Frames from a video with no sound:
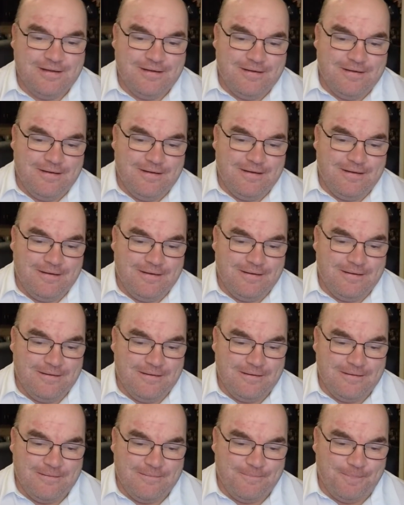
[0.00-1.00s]
In
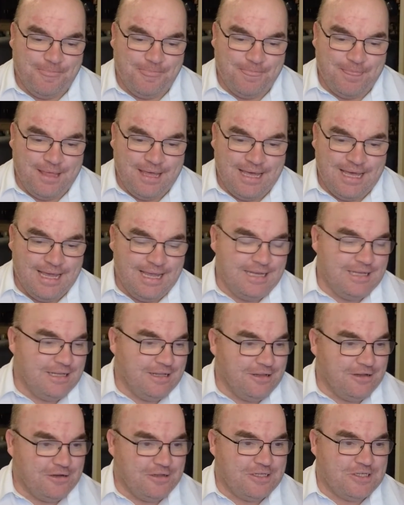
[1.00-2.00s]
a
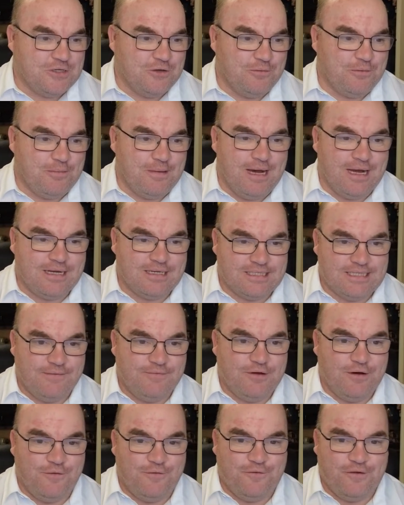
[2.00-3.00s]
lot of the supermarkets, they've
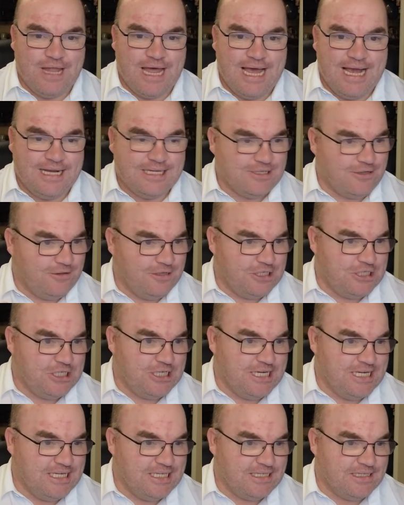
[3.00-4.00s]
got flags on the
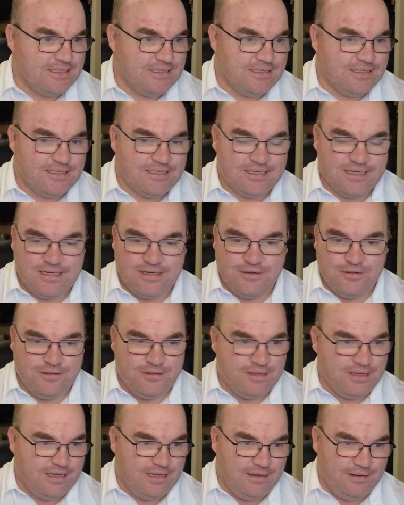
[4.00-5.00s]
cheeses and on
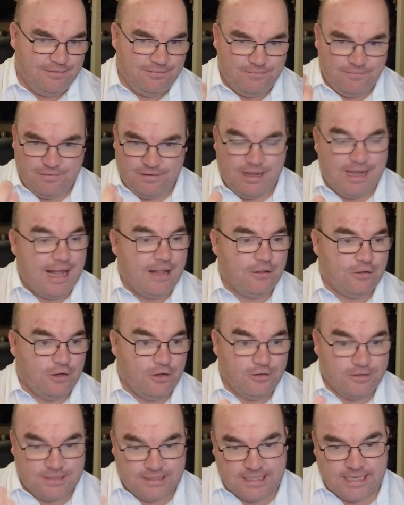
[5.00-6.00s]
the
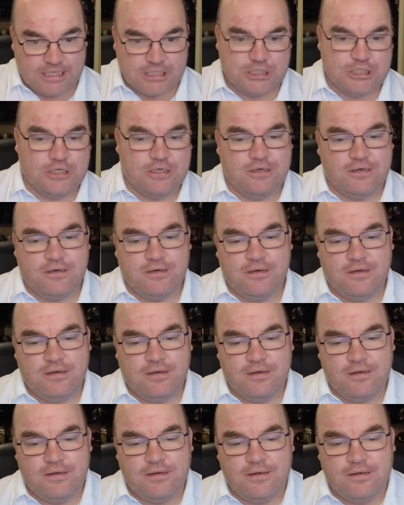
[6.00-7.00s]
alcohol section.
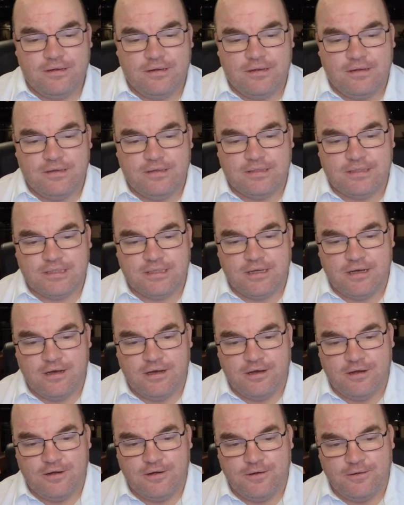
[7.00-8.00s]

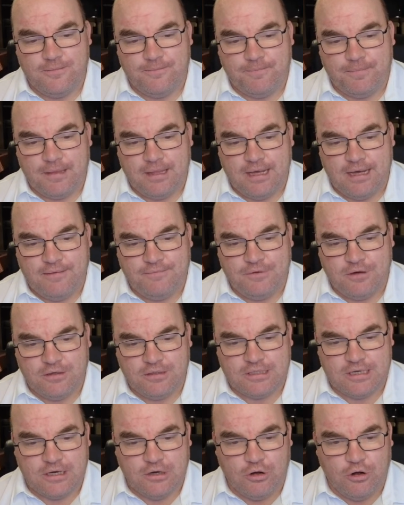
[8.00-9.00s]
So, yeah, I've not
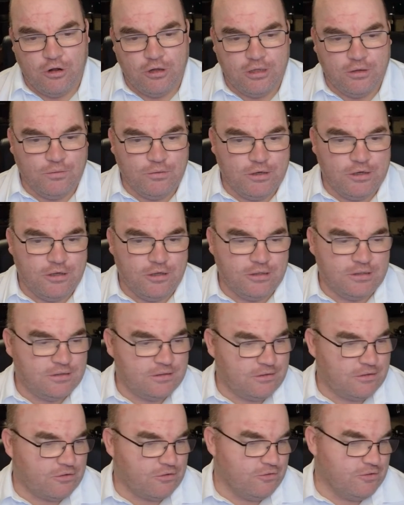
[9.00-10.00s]
done all the world
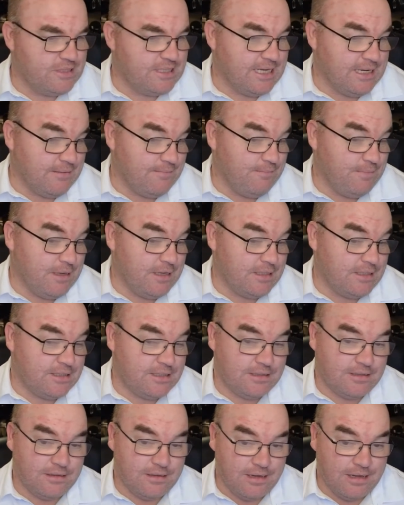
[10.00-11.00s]
cruising, but
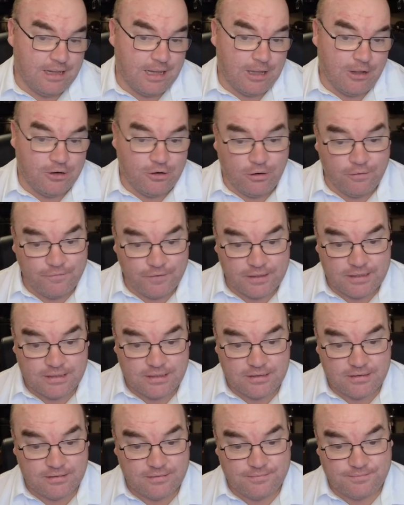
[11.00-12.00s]
a lot of
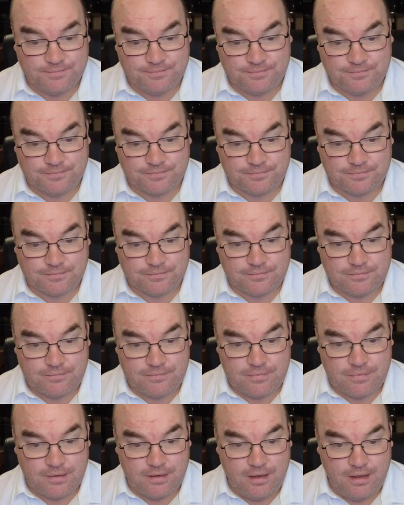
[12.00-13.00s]
it.
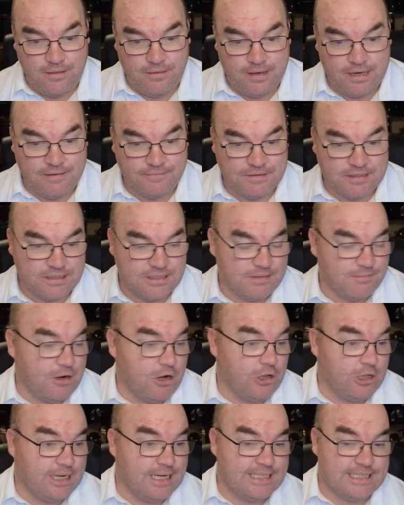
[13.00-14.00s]
And then I've done some
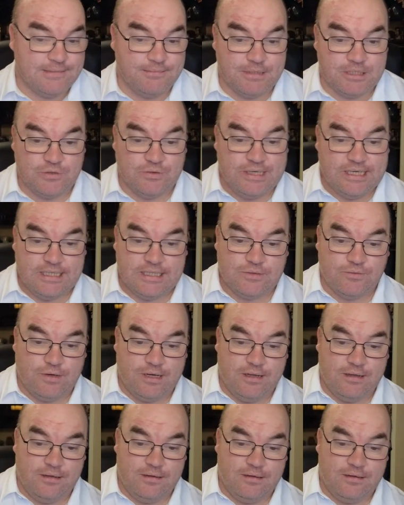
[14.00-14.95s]
holidays in between as well.